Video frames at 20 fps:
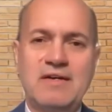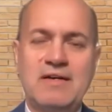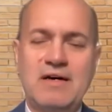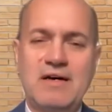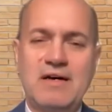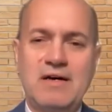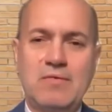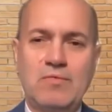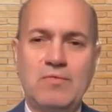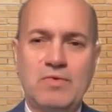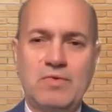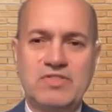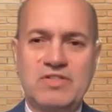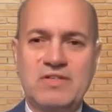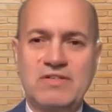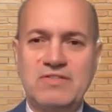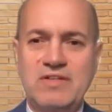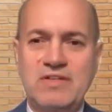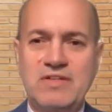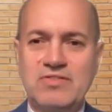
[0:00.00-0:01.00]
which
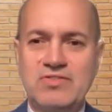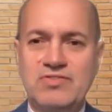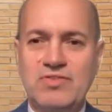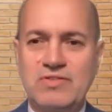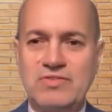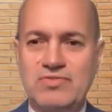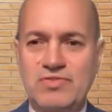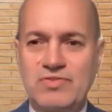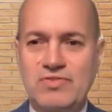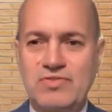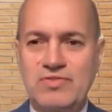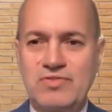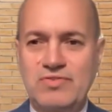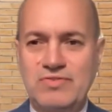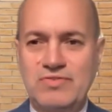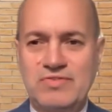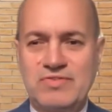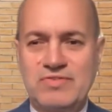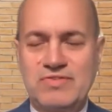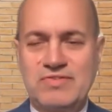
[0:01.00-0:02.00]
continues to
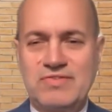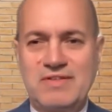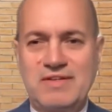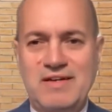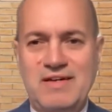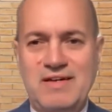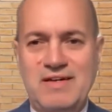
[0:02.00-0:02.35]
introduce